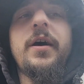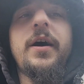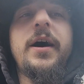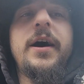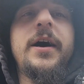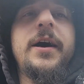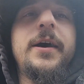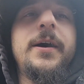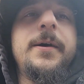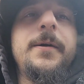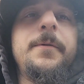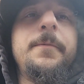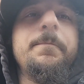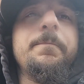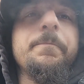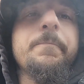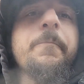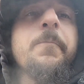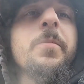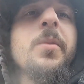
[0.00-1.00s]

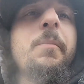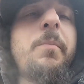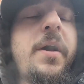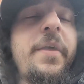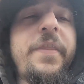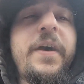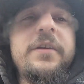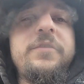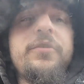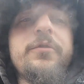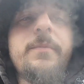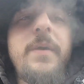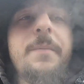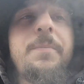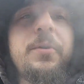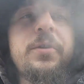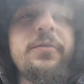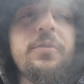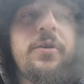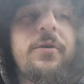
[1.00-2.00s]
But that's just my
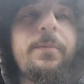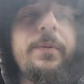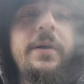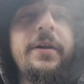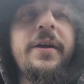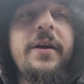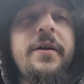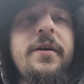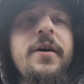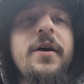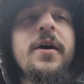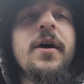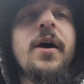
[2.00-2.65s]
personal opinion.